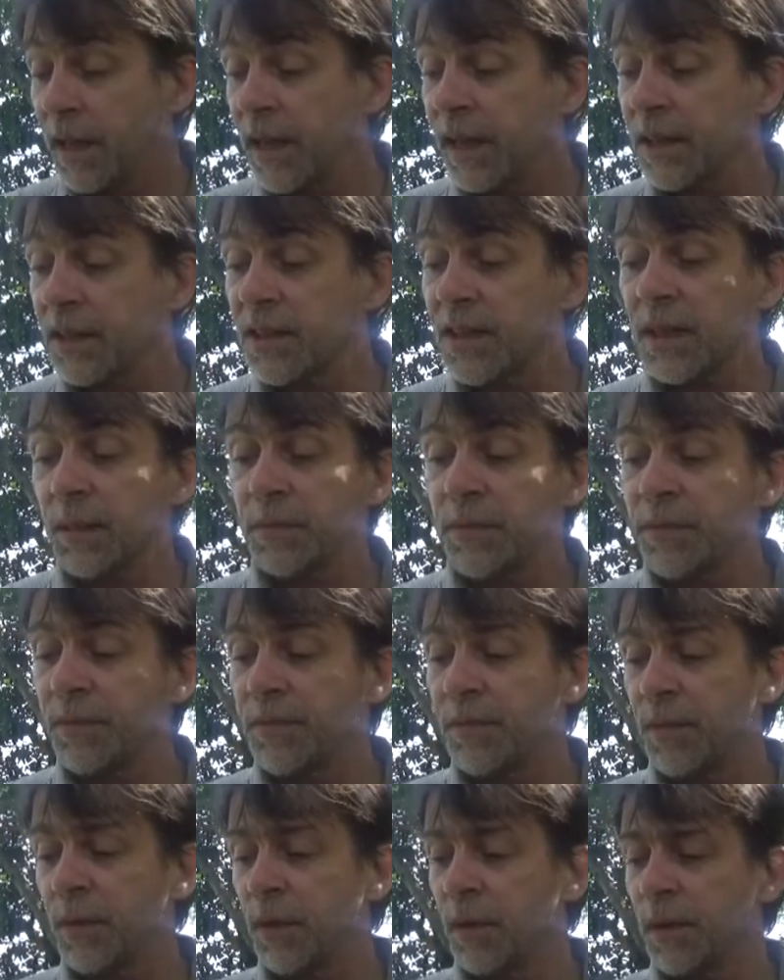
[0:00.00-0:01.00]
except
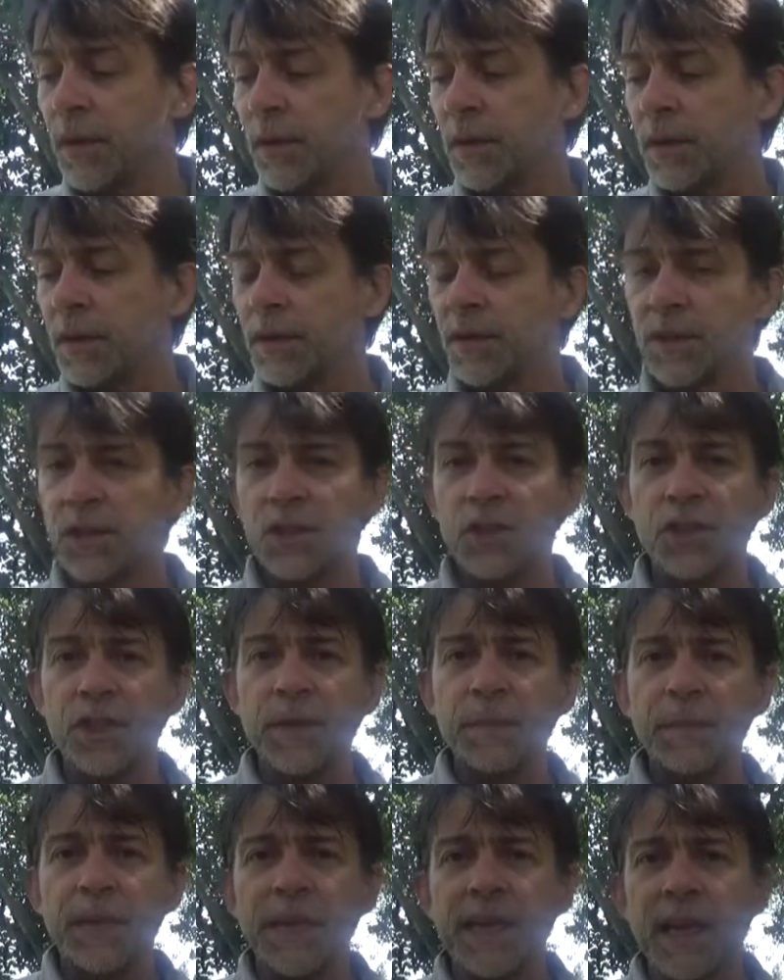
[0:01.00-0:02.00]
for the
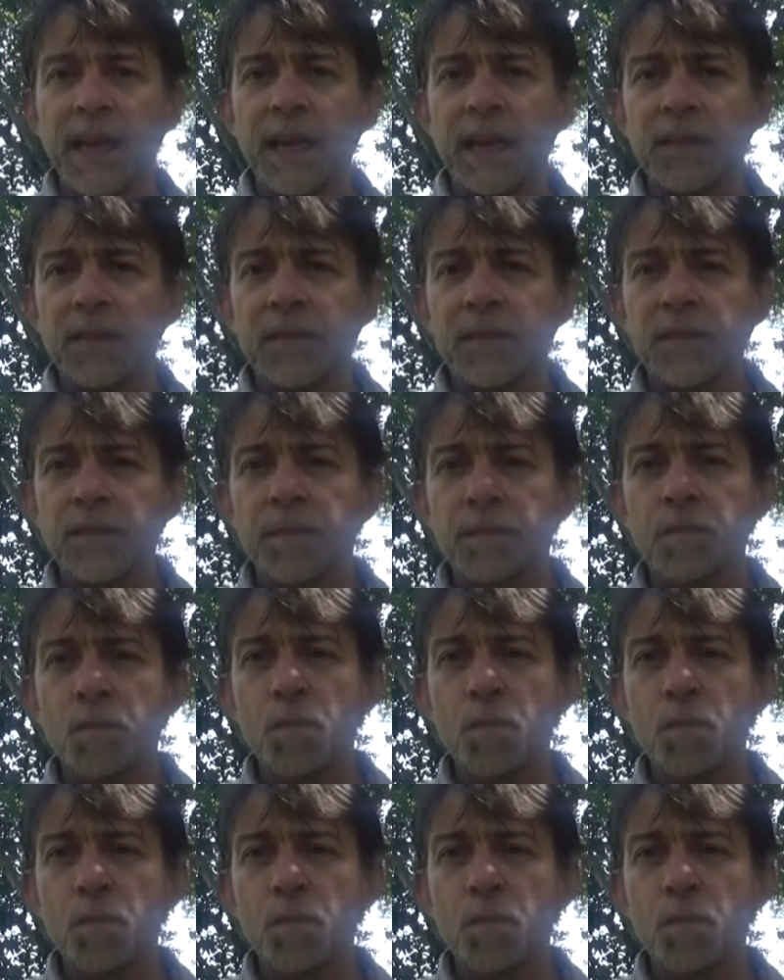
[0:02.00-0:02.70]
GPS.